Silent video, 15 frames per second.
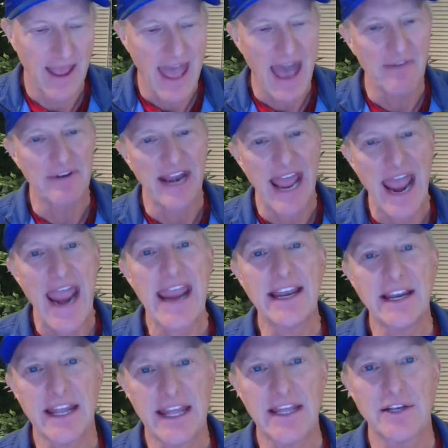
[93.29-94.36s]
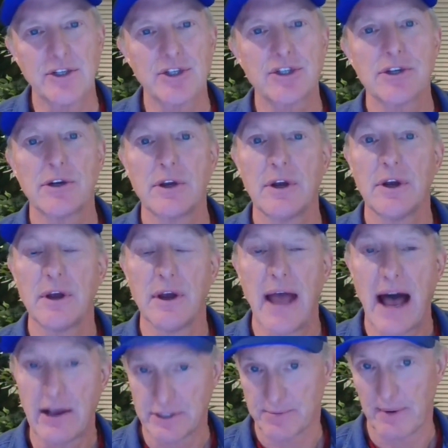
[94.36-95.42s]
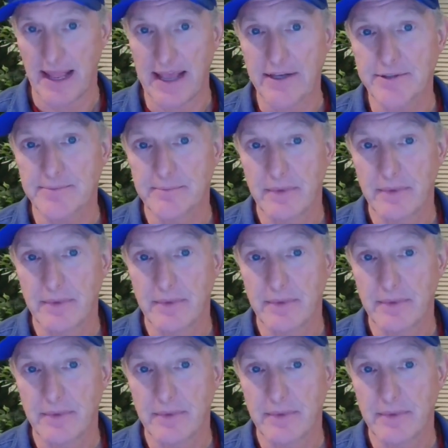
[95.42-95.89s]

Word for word: have an eight inch houseplant